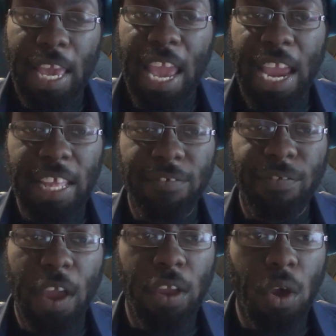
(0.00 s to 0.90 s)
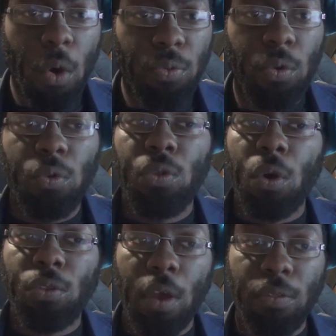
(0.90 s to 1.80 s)
any videos due
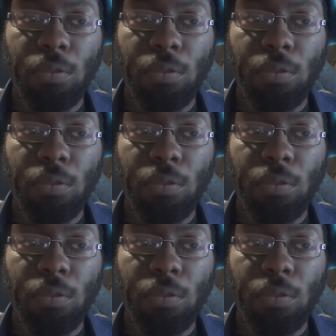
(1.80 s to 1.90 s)
to